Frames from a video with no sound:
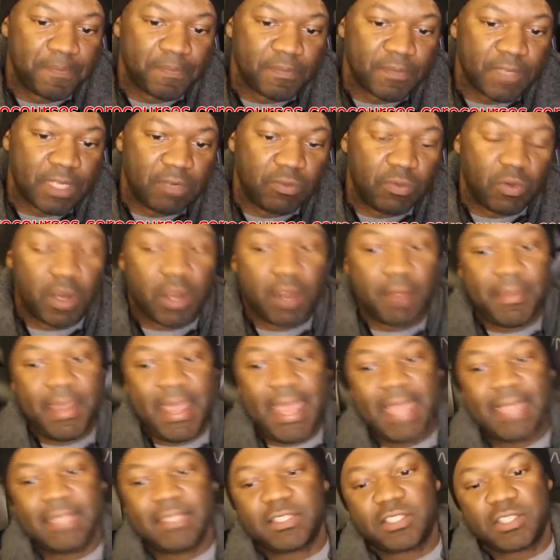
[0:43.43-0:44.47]
of where I'm
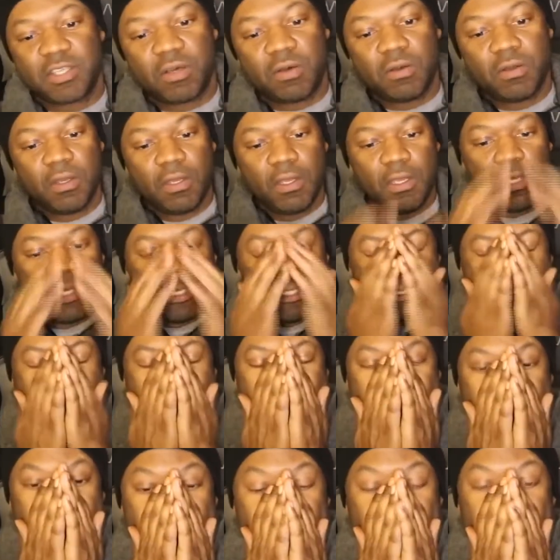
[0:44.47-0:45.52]
at. So,
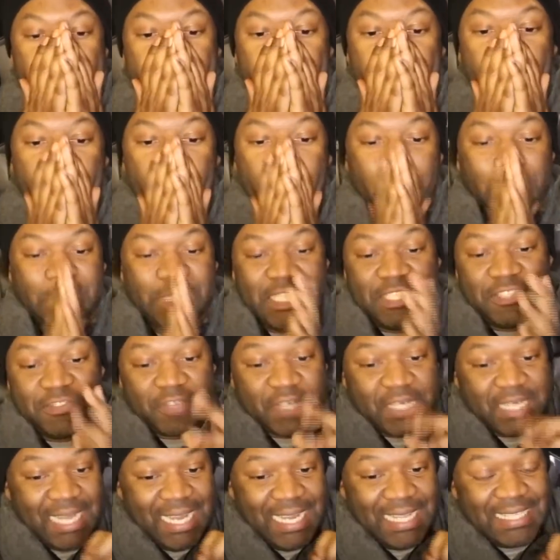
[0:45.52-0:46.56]
just for
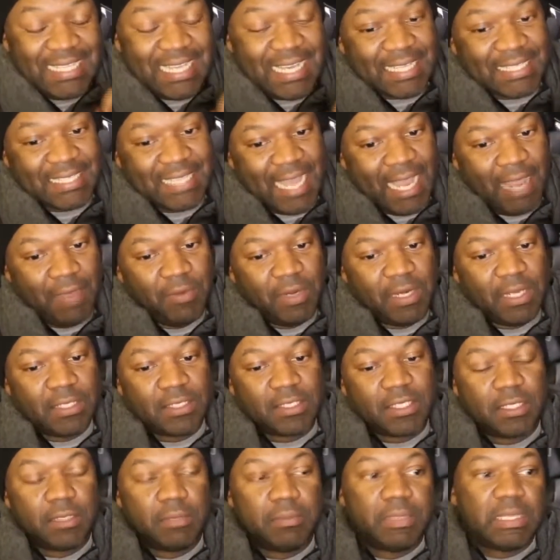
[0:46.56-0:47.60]
context, I went
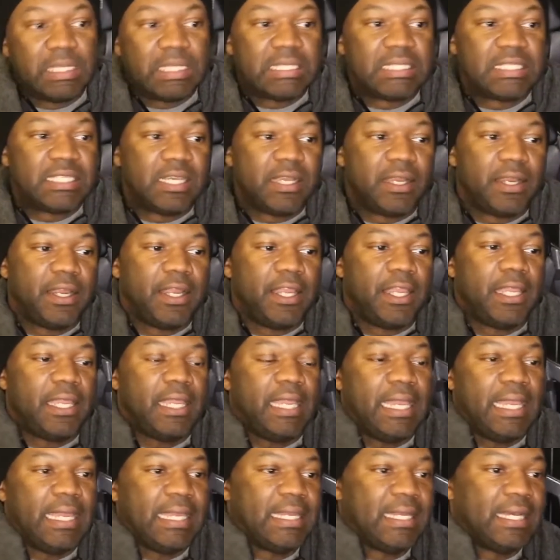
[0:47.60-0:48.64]
into the military
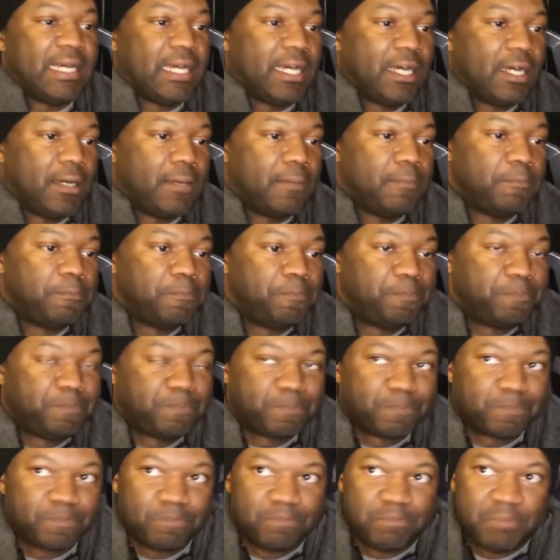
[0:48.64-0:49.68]
and in
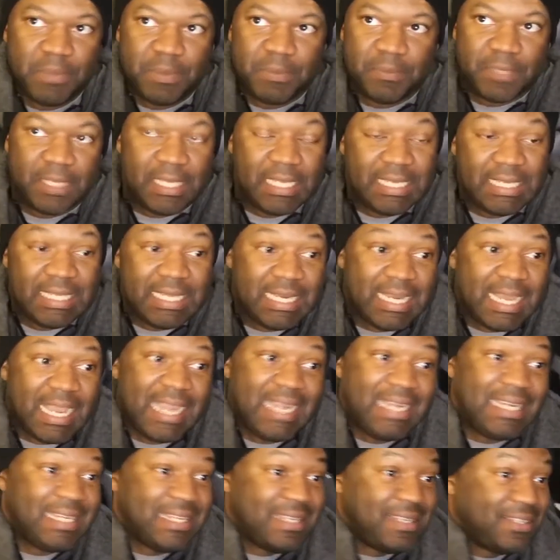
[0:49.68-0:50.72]
the
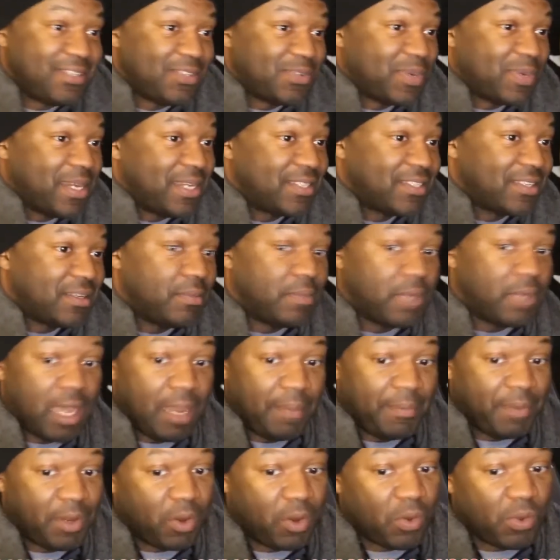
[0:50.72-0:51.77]
90s, right? So,
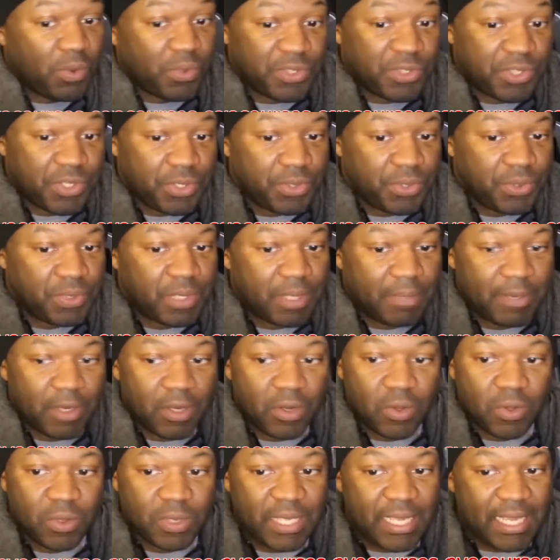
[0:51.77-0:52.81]
I'm an old dude. I'm an
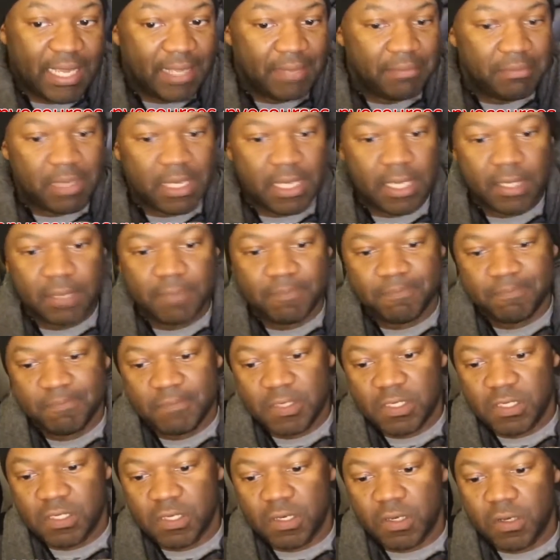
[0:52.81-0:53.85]
old head, man.
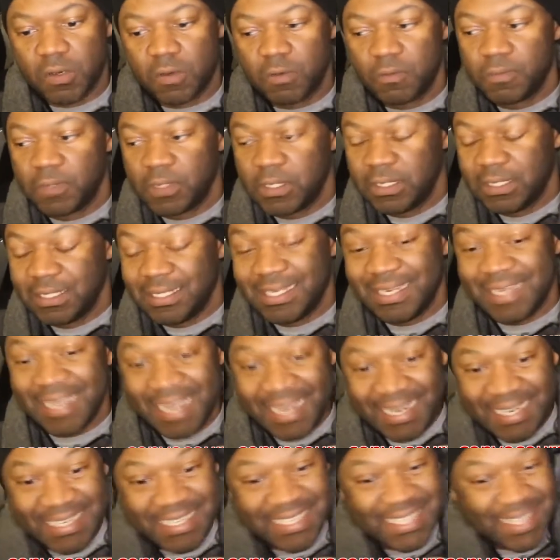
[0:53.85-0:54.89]
So, in the
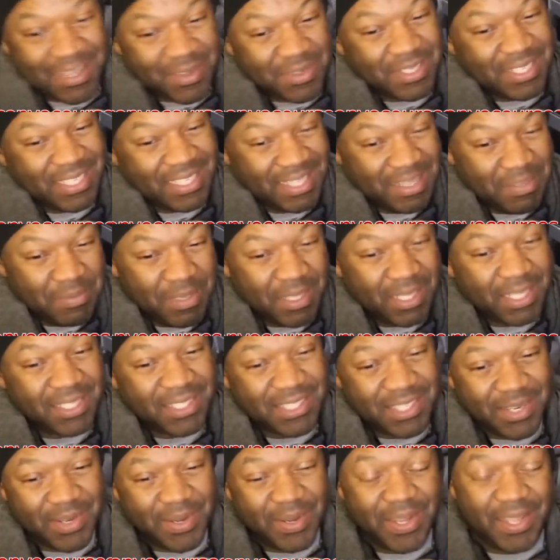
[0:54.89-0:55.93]
90s, I was in the
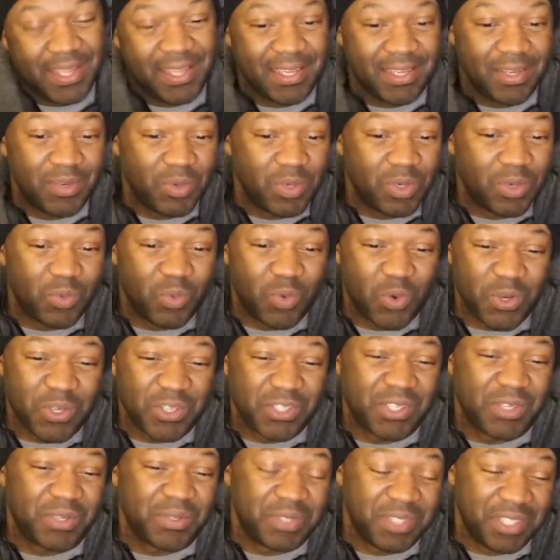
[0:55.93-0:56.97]
military going to war
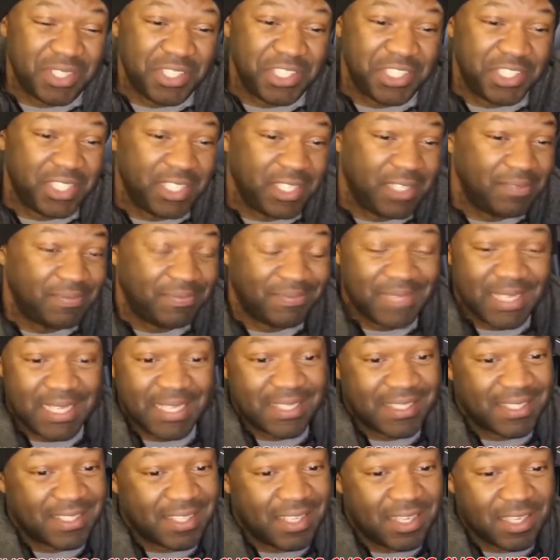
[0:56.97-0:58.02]
zones and shit. Like,
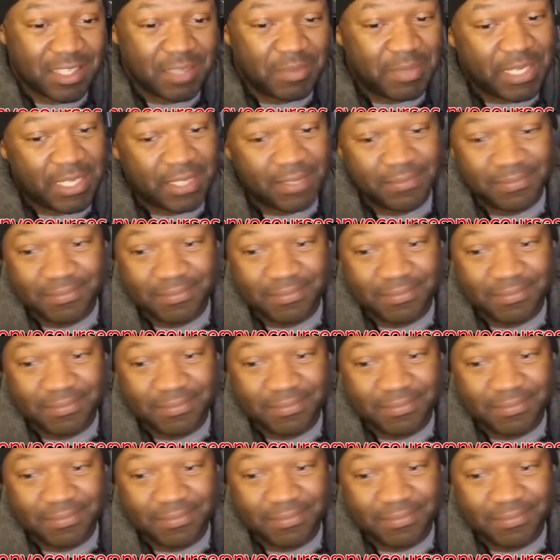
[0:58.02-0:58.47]
sucked, man.